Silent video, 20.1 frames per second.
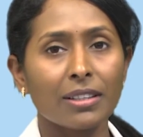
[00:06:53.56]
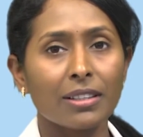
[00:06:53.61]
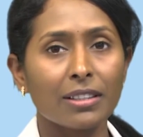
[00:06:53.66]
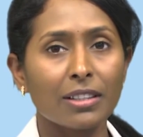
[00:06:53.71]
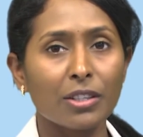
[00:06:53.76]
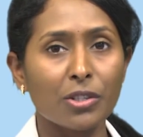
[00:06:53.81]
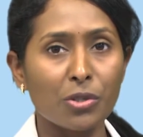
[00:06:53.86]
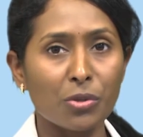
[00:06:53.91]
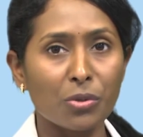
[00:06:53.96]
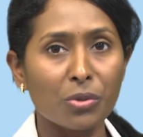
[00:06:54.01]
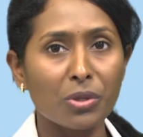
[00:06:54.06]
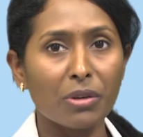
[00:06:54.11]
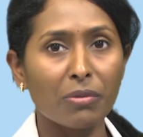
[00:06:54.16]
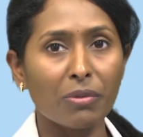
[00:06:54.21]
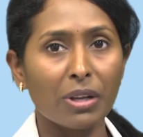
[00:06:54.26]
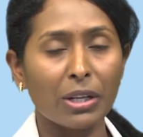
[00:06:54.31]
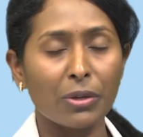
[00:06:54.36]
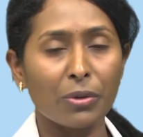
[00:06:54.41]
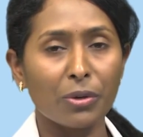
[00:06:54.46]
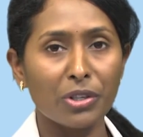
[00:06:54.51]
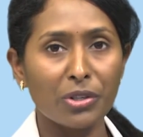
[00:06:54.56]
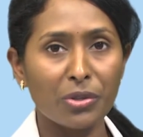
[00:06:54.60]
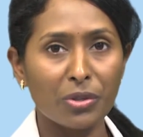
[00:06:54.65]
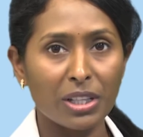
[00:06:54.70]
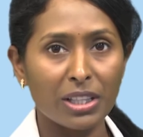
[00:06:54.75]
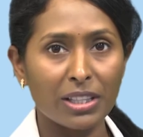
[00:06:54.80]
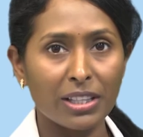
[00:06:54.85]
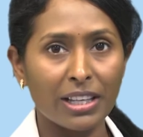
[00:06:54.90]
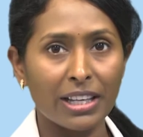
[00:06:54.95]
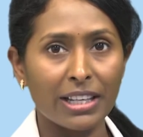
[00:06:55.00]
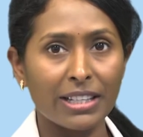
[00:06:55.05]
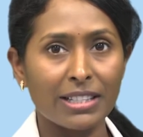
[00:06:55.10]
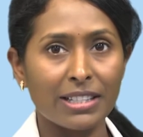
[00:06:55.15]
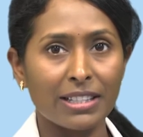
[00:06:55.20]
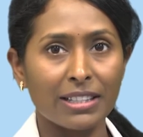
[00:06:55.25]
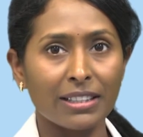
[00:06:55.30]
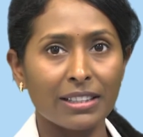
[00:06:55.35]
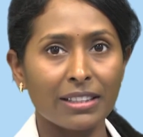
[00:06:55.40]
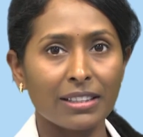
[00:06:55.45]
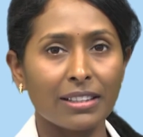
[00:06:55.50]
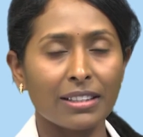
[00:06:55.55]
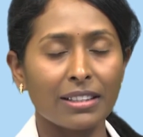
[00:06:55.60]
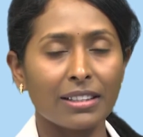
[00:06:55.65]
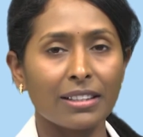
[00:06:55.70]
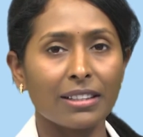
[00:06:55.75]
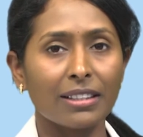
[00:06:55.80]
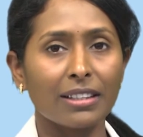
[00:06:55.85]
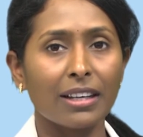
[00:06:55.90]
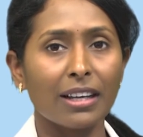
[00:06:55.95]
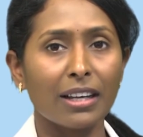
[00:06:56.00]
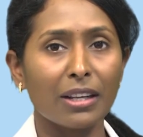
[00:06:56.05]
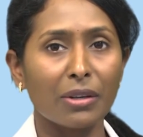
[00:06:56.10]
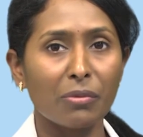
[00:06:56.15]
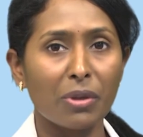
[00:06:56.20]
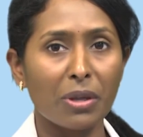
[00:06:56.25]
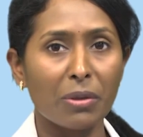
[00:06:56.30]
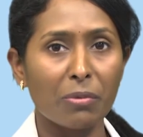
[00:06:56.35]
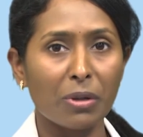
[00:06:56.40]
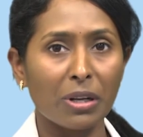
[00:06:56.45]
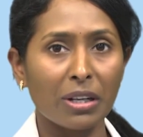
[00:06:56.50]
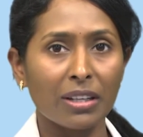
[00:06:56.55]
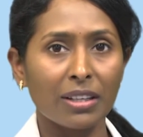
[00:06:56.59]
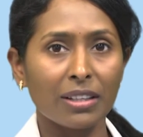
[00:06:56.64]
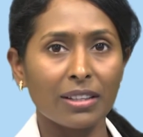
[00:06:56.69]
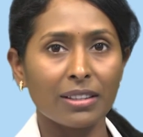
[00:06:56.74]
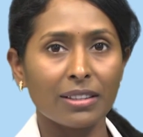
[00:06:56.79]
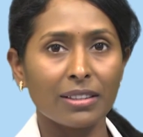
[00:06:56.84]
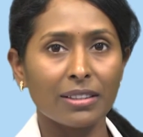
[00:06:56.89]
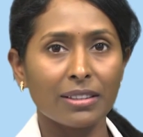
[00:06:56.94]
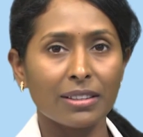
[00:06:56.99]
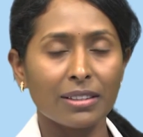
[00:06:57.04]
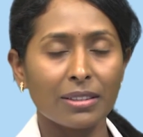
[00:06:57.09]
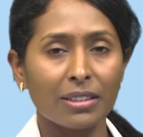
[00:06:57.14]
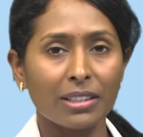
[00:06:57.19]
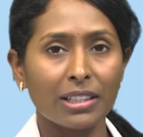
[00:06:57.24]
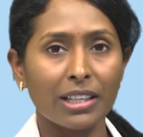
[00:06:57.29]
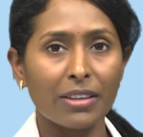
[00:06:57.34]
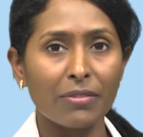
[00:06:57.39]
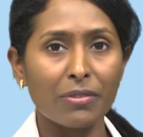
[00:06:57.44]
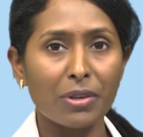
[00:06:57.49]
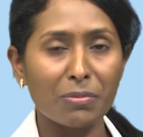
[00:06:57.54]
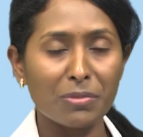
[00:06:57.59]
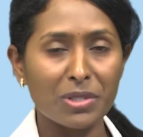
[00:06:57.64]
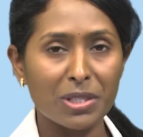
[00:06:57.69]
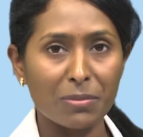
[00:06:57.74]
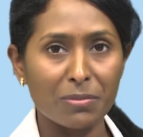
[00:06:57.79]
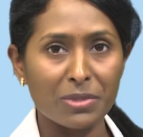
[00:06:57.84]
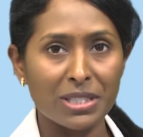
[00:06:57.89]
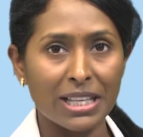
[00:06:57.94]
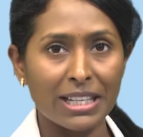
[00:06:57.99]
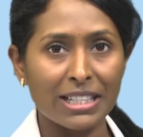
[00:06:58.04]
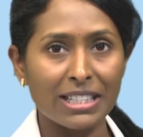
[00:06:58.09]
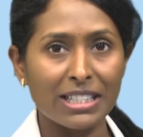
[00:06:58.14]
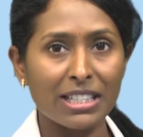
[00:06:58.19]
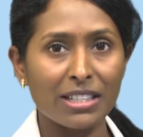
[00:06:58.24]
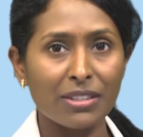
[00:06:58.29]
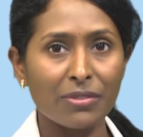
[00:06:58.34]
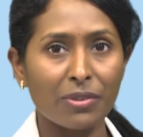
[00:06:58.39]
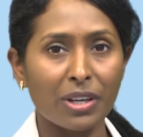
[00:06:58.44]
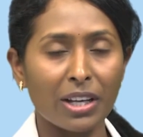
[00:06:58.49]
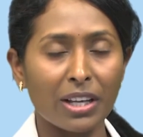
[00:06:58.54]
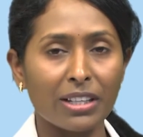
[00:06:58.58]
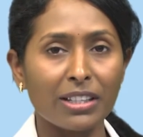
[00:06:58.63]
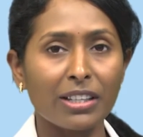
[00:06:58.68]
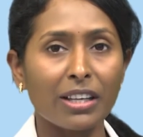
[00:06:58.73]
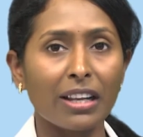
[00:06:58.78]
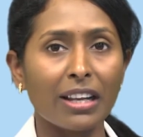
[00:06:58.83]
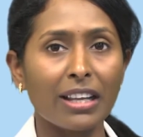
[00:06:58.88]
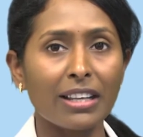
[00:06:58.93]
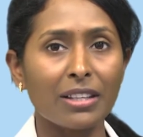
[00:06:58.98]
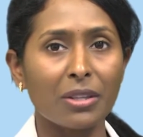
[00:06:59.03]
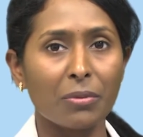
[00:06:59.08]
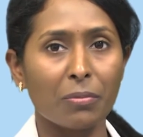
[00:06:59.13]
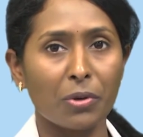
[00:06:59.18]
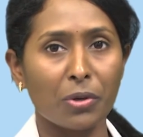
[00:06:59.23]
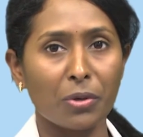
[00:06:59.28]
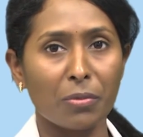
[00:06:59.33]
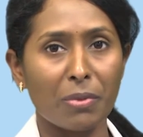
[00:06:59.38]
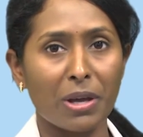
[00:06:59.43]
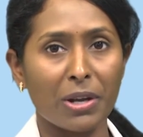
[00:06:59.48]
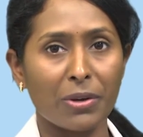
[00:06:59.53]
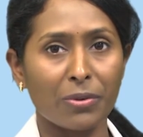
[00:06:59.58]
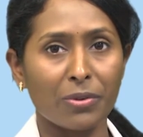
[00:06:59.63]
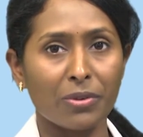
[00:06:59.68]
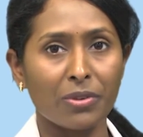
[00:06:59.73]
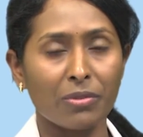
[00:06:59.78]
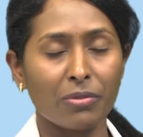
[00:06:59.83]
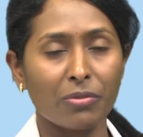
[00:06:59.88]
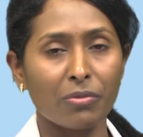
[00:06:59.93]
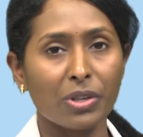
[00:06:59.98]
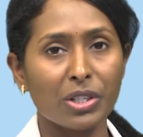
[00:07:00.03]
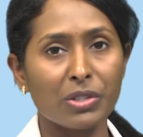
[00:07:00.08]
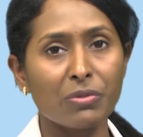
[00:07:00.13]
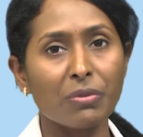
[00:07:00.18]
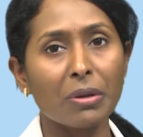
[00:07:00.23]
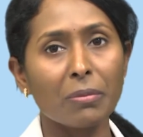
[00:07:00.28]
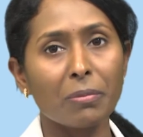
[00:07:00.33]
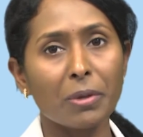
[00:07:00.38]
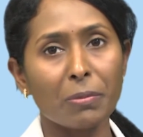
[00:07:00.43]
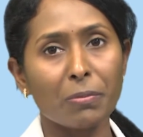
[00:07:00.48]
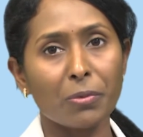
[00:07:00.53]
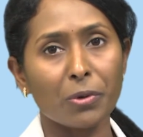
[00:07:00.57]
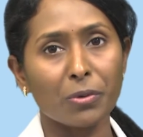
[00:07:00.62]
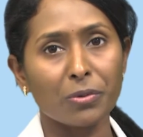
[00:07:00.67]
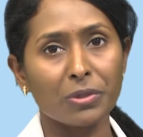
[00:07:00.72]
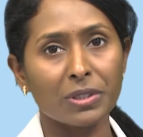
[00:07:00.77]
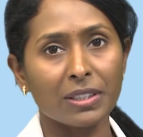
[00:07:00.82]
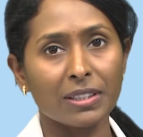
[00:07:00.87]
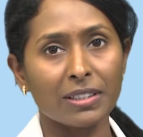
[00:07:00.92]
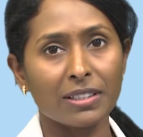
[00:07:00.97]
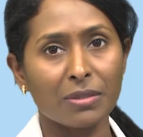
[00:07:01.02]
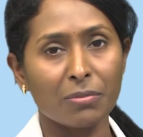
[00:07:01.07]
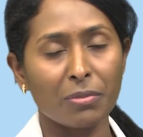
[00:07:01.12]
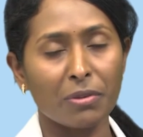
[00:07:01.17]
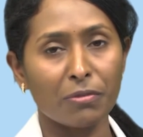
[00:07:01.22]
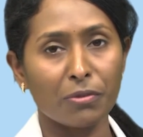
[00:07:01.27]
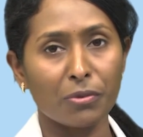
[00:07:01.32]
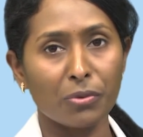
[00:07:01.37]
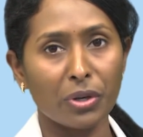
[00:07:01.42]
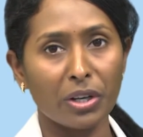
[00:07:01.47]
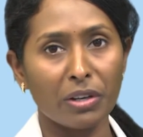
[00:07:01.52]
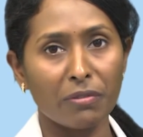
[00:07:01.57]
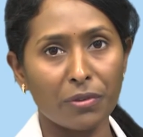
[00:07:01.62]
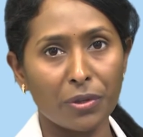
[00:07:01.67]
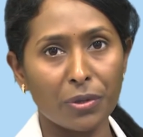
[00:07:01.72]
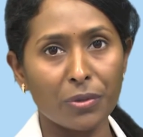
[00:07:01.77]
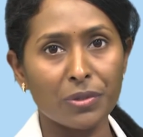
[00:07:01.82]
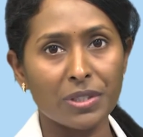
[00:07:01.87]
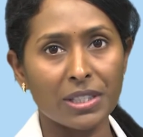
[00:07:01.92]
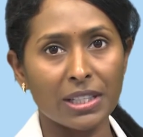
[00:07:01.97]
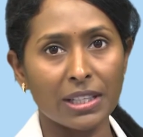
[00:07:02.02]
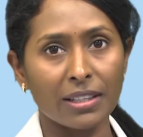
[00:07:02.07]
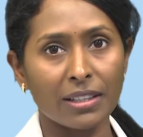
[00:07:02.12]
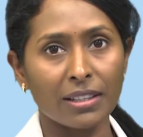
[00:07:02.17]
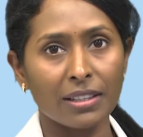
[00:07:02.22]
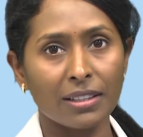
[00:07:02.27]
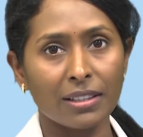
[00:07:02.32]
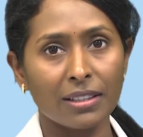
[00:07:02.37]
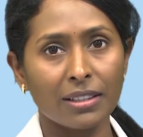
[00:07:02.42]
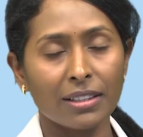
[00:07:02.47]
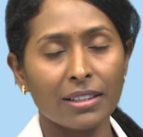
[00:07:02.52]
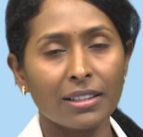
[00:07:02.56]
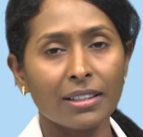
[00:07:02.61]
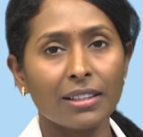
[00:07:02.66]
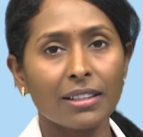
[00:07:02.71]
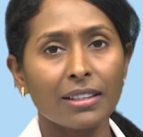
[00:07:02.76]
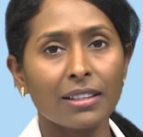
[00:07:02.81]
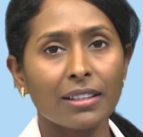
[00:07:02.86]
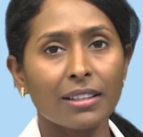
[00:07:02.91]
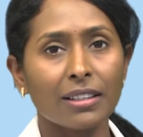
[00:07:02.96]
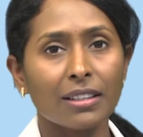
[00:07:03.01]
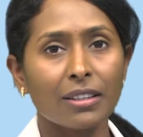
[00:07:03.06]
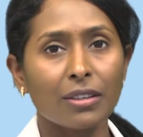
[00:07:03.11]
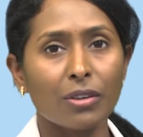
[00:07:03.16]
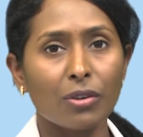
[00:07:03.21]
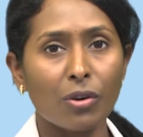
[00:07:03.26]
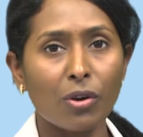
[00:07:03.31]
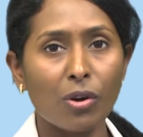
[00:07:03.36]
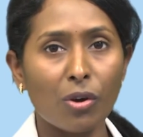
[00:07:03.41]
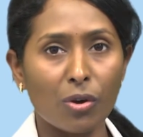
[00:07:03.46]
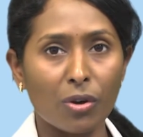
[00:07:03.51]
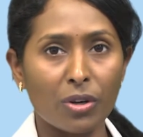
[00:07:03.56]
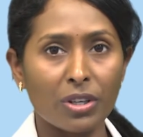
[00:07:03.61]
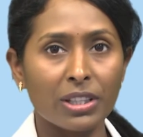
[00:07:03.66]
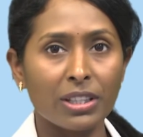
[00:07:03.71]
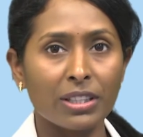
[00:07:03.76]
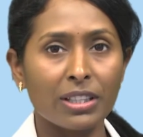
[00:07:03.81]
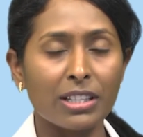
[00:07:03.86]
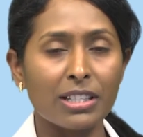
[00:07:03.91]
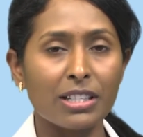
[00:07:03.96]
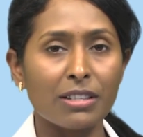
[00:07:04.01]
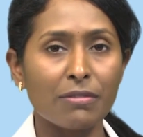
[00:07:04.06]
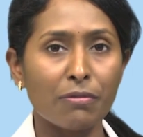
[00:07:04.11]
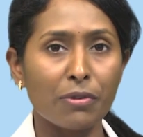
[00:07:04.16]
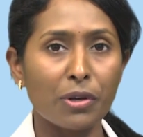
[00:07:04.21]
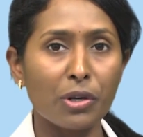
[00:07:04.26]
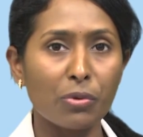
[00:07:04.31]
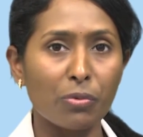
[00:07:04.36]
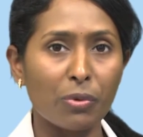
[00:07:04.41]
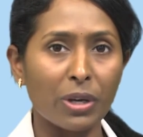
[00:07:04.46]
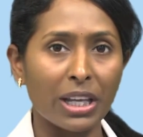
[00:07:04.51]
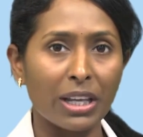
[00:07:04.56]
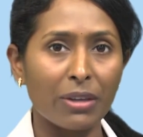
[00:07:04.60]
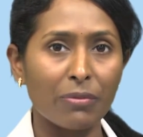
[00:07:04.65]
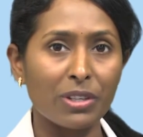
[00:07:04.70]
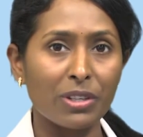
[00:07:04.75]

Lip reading: the donor will go into the theater and we will give him some sedative and collect the bone marrow, which will be processed before infusing. Or the different way,